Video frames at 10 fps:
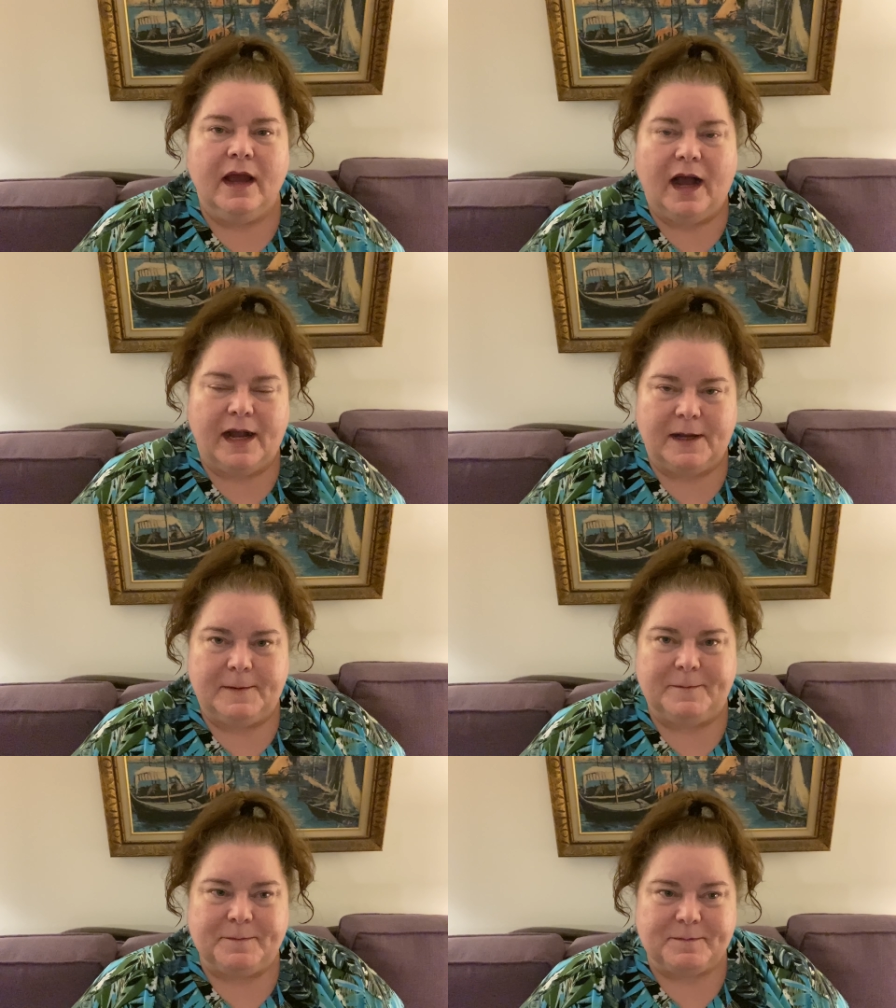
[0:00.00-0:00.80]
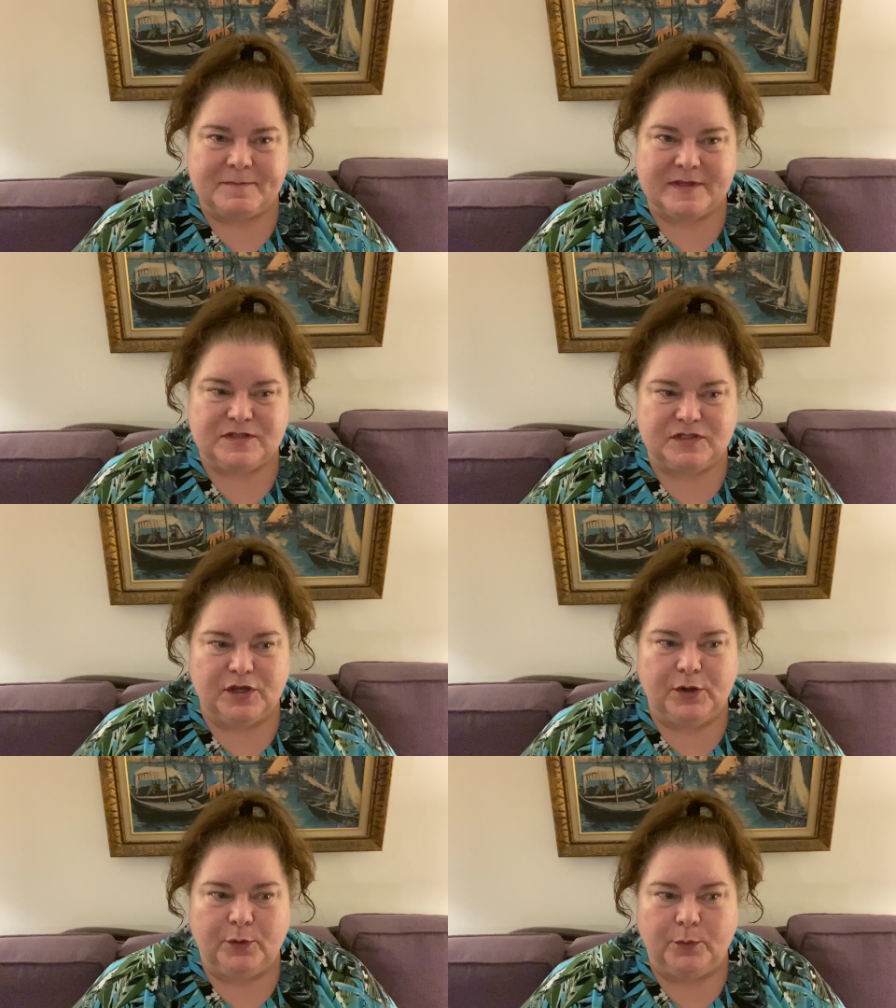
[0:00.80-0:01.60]
um,
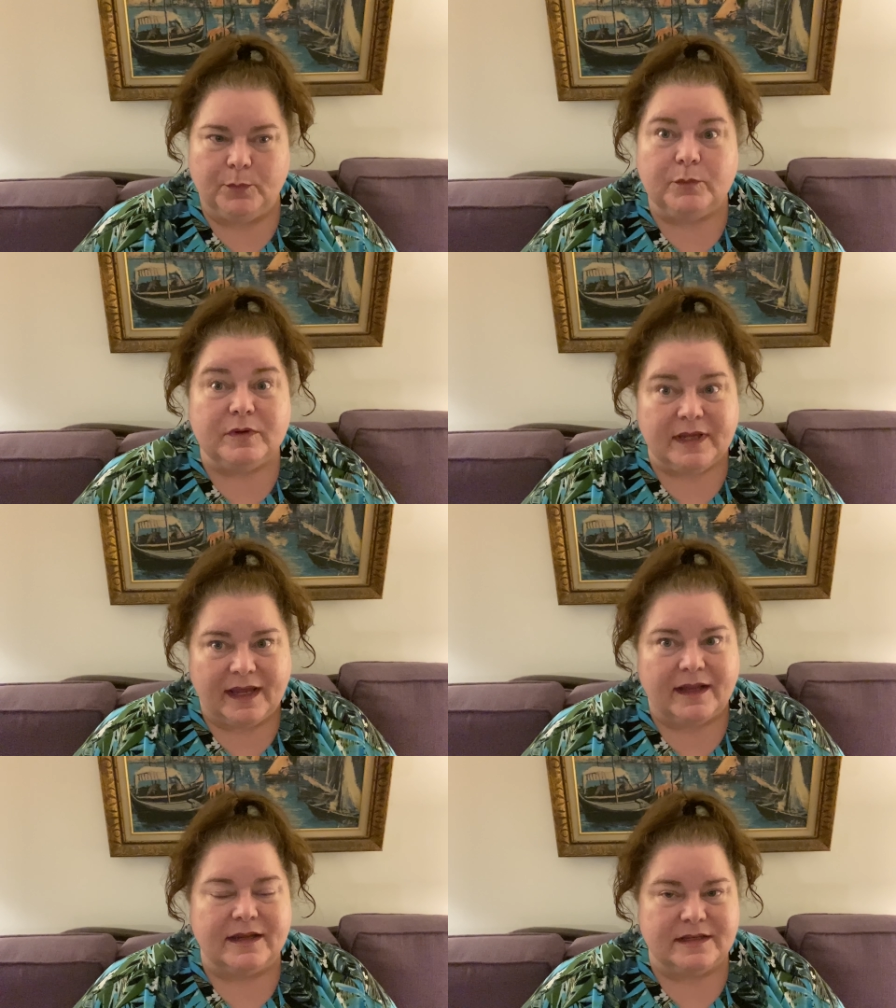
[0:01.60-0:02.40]
so yeah